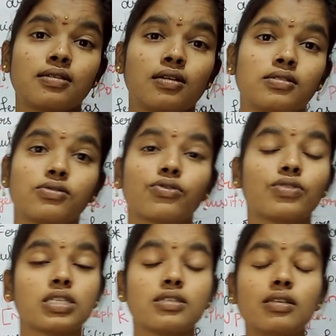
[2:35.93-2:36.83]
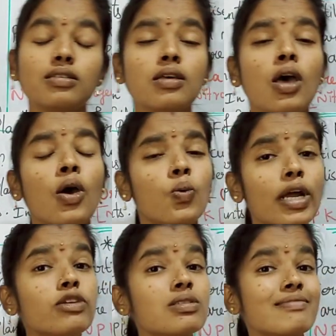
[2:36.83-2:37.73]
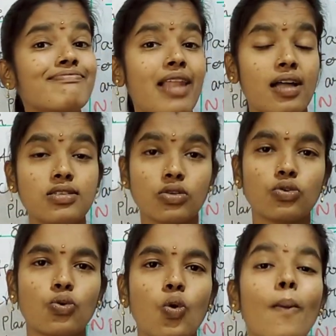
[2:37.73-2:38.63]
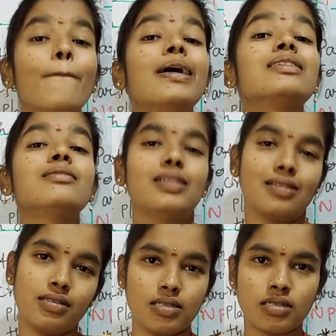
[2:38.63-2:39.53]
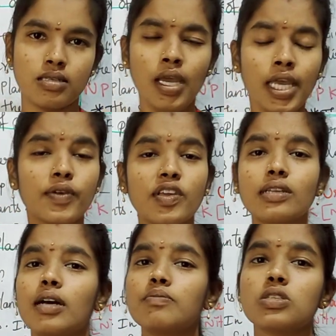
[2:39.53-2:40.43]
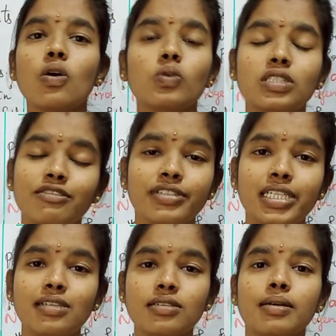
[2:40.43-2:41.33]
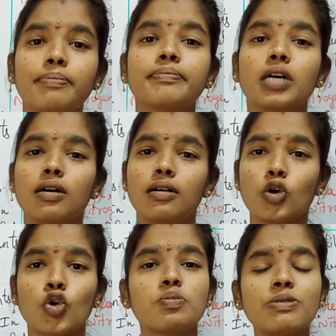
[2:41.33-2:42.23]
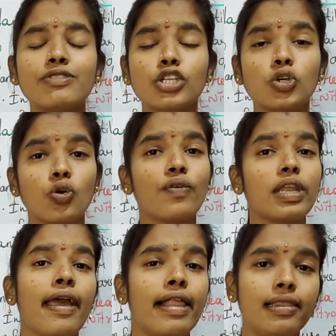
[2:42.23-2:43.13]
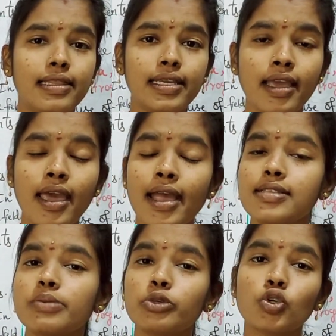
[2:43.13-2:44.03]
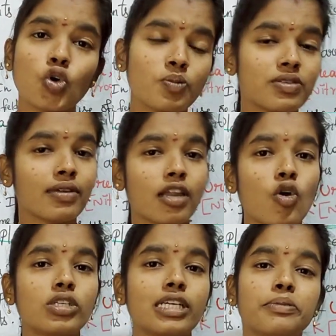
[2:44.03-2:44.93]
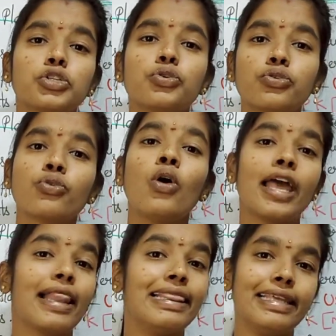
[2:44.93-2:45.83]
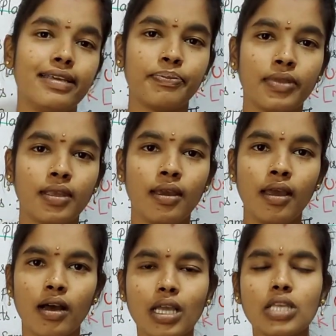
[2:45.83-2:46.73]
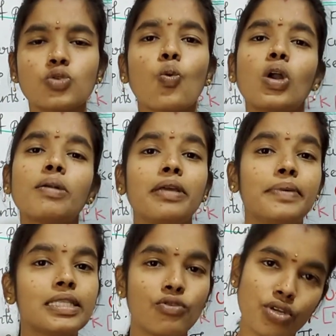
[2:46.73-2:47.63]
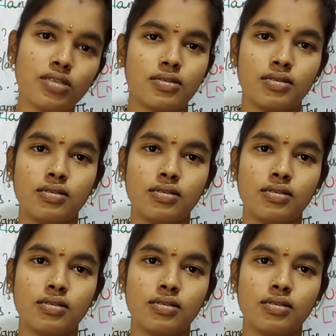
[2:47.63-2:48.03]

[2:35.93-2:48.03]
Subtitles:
So question is, why do some plants grow better than others? You can observe in the field some crops will grow very healthy and some crops cannot able to grow healthy. Okay, so what may be the reason?